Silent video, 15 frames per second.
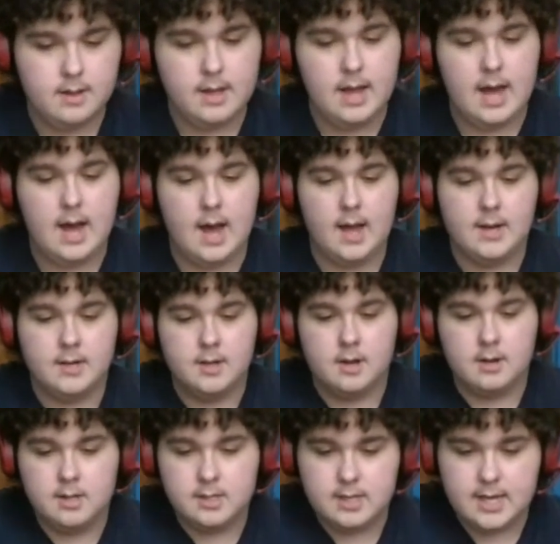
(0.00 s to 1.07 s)
And
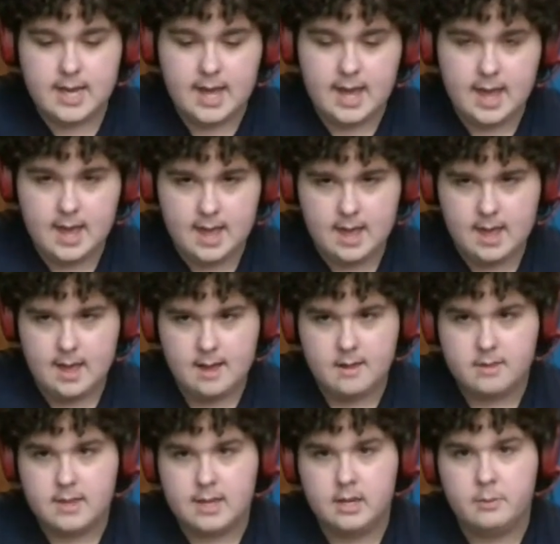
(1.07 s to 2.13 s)
honestly,
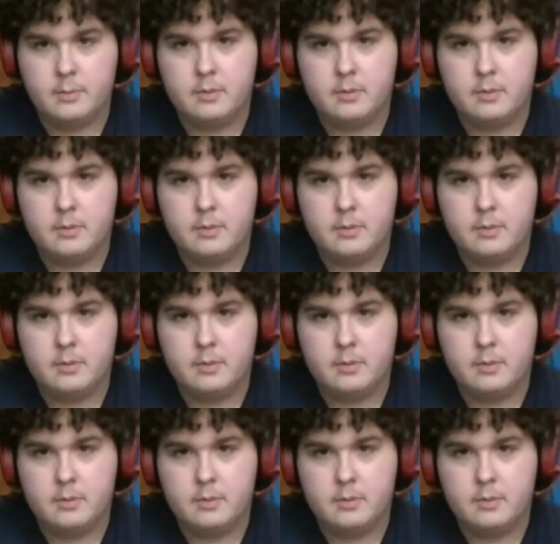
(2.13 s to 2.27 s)
the number